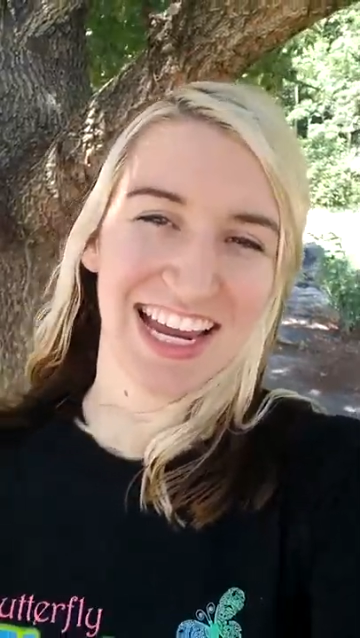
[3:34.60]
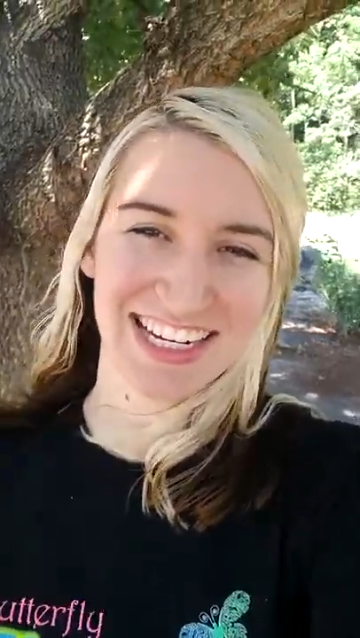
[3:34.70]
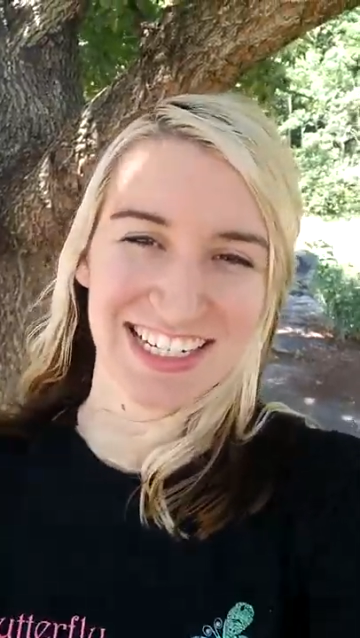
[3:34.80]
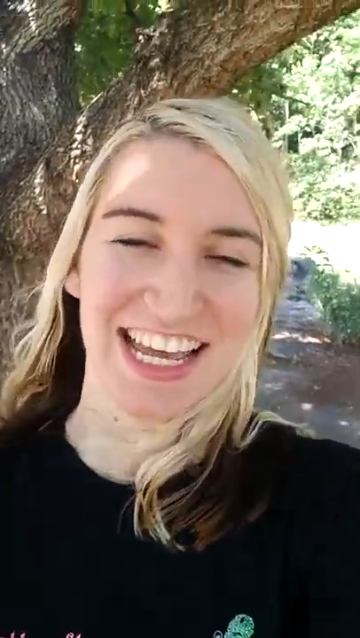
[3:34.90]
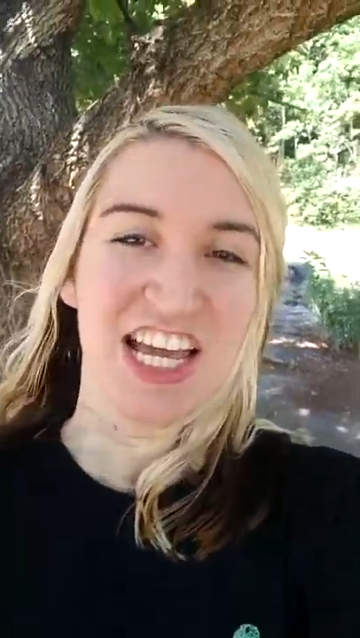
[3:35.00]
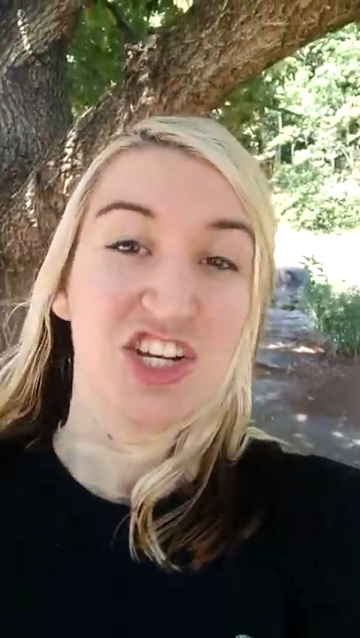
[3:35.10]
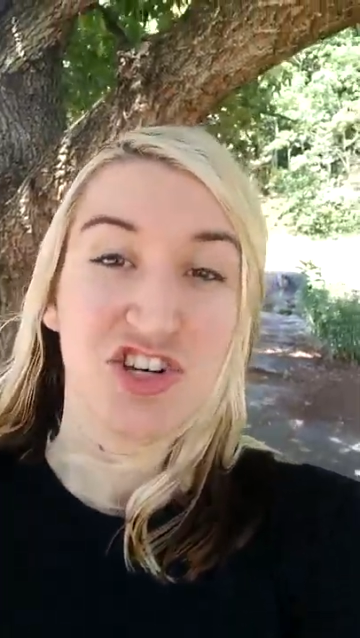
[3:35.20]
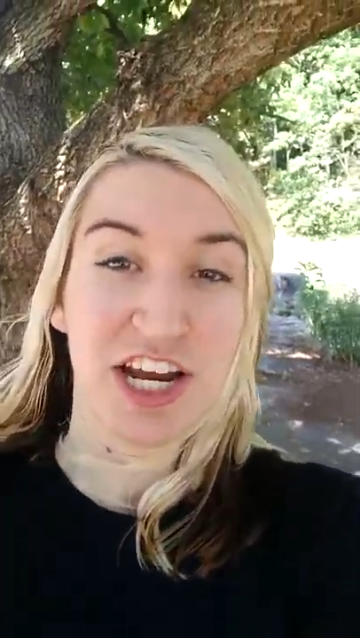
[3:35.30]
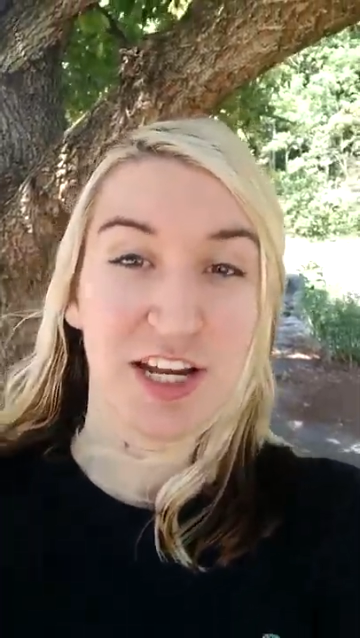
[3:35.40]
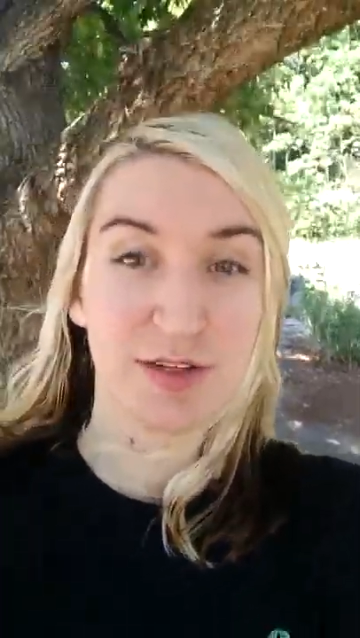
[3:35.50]
and
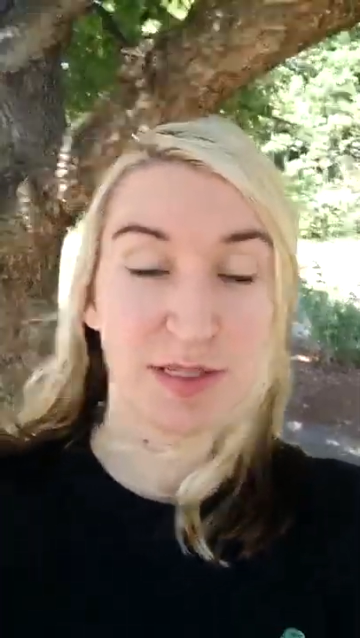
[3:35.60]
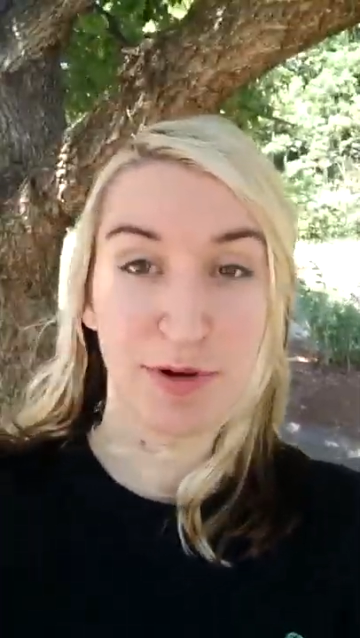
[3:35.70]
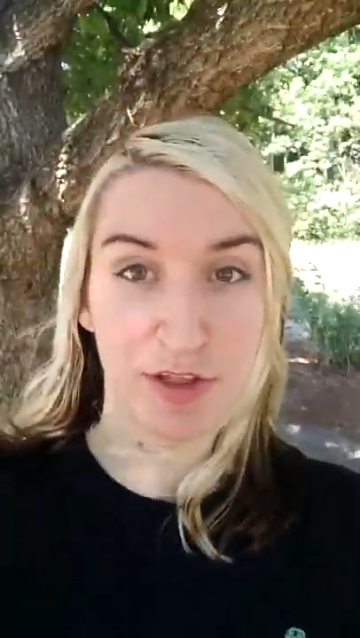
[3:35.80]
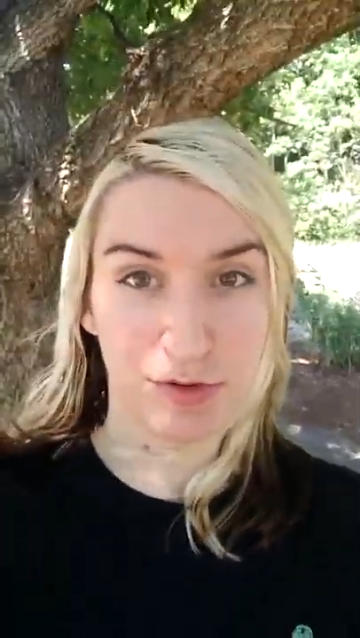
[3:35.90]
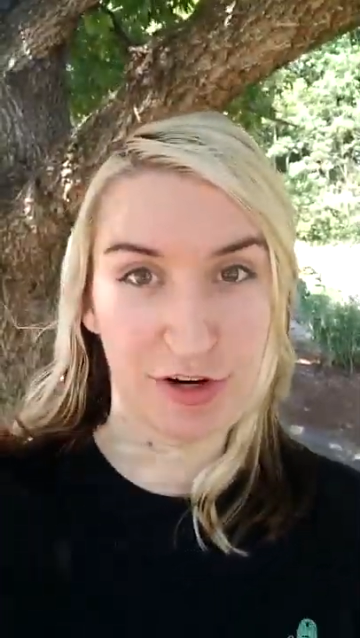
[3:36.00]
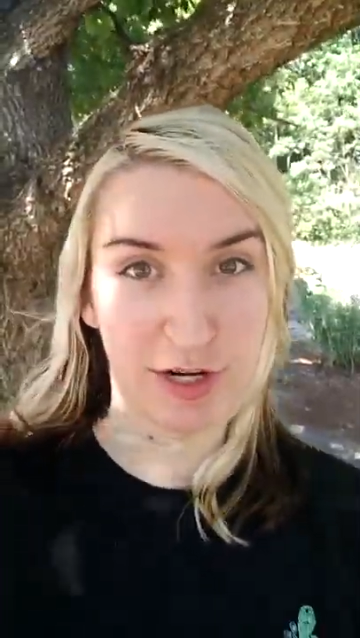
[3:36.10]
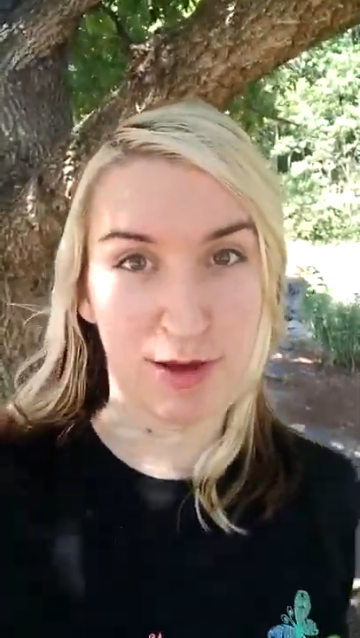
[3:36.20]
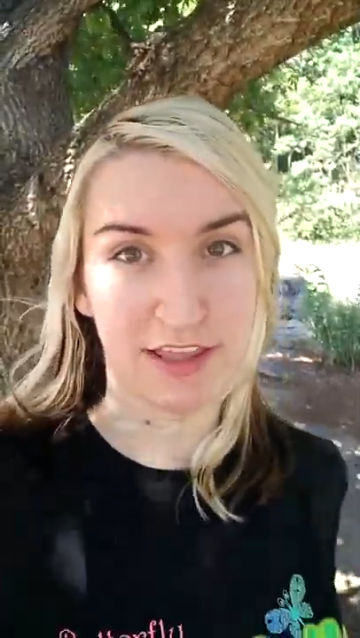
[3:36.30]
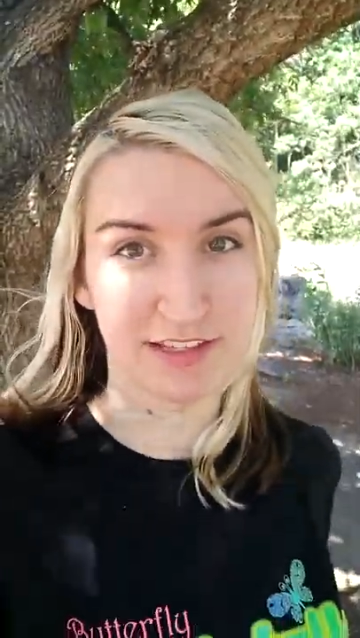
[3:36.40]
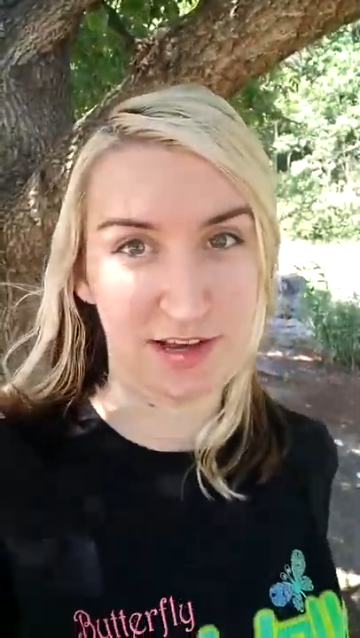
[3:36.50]
try to spread the word
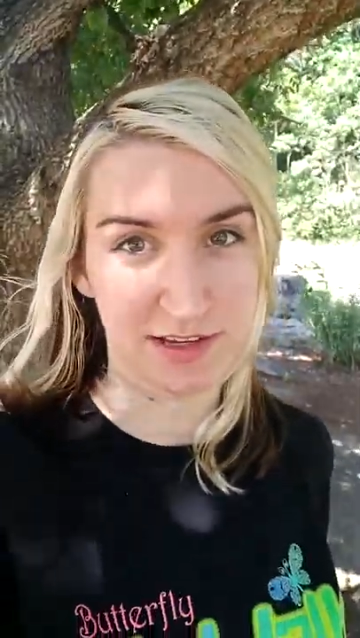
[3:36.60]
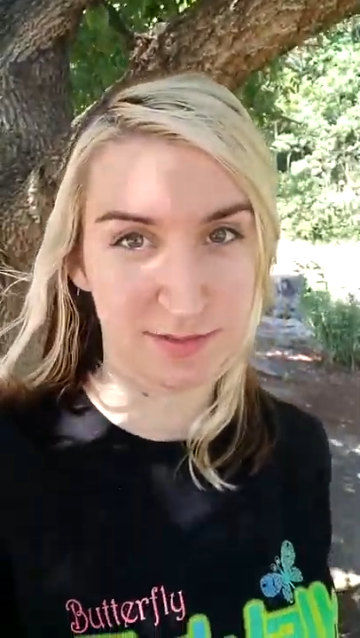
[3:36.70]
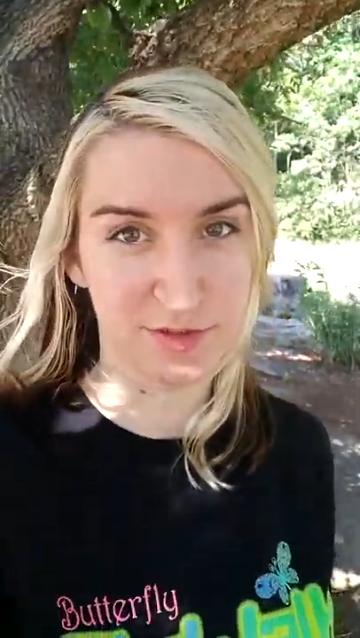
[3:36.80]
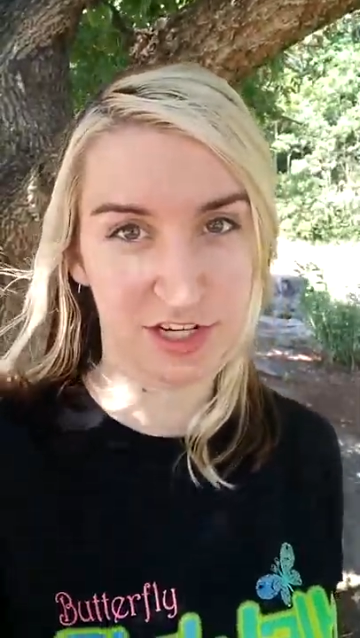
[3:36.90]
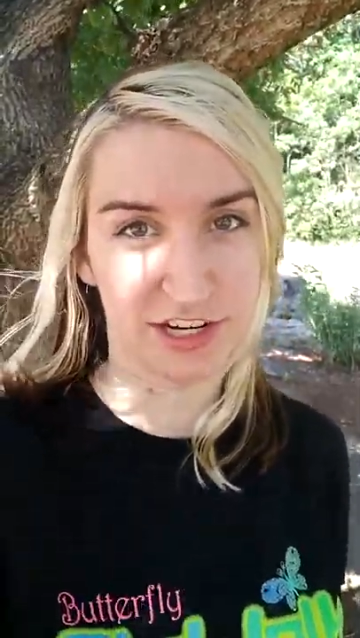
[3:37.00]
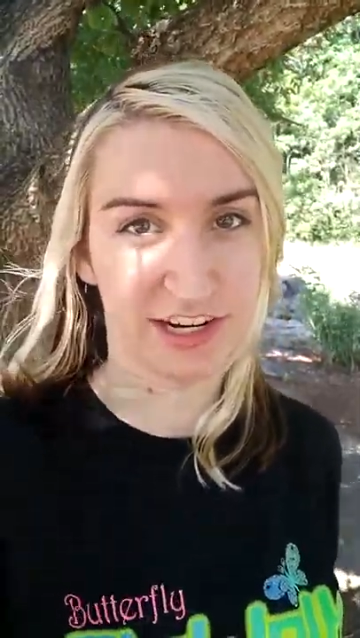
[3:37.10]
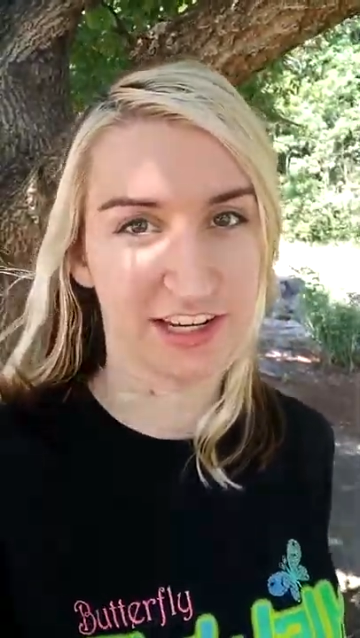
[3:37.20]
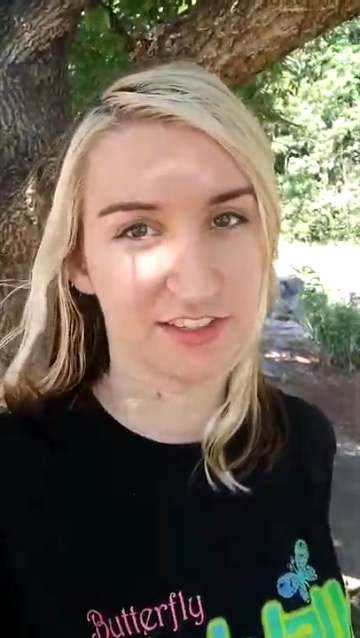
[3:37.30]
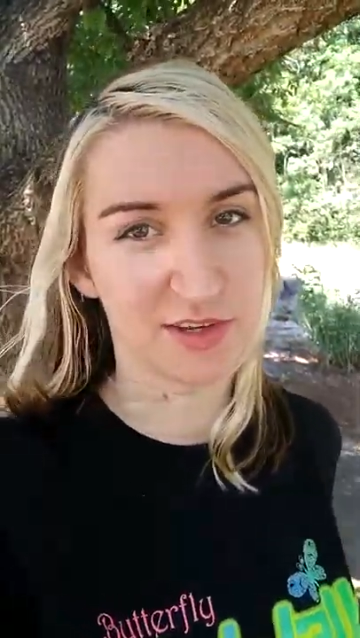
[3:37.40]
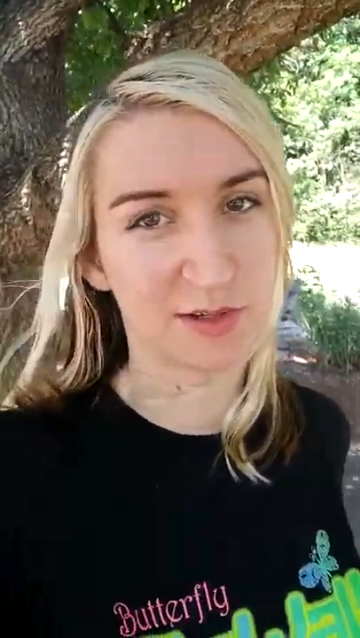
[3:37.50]
about this awesome
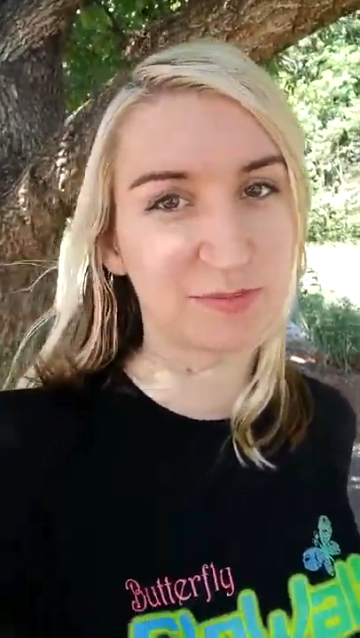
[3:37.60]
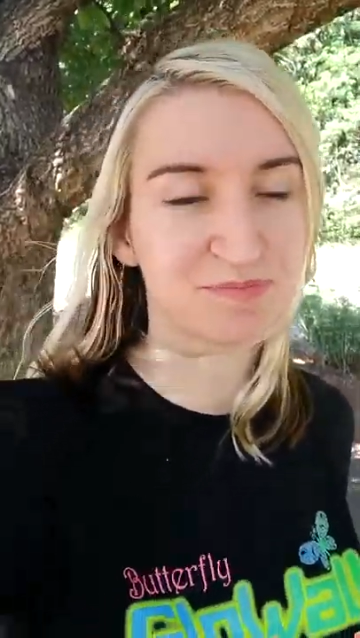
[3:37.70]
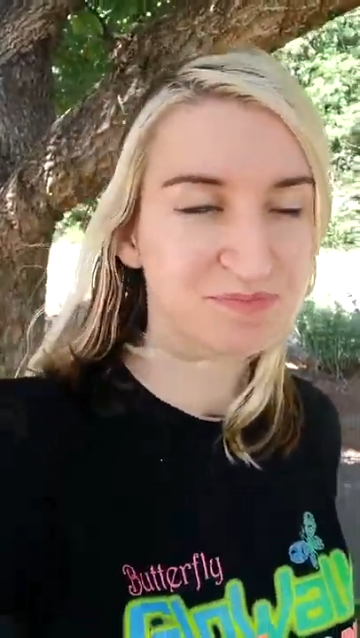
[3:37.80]
charity. So